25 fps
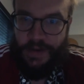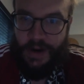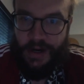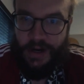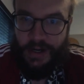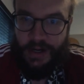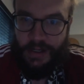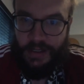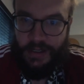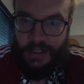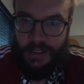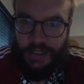
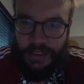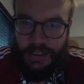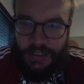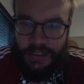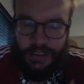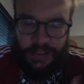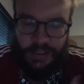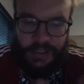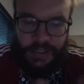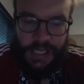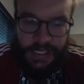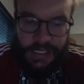our
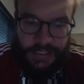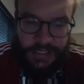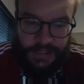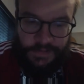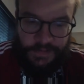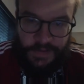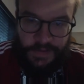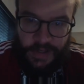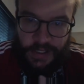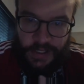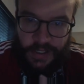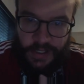
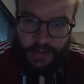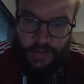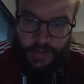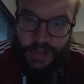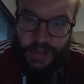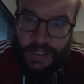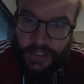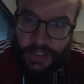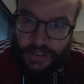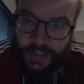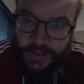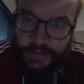collective
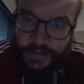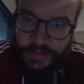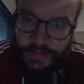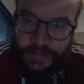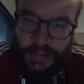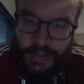union,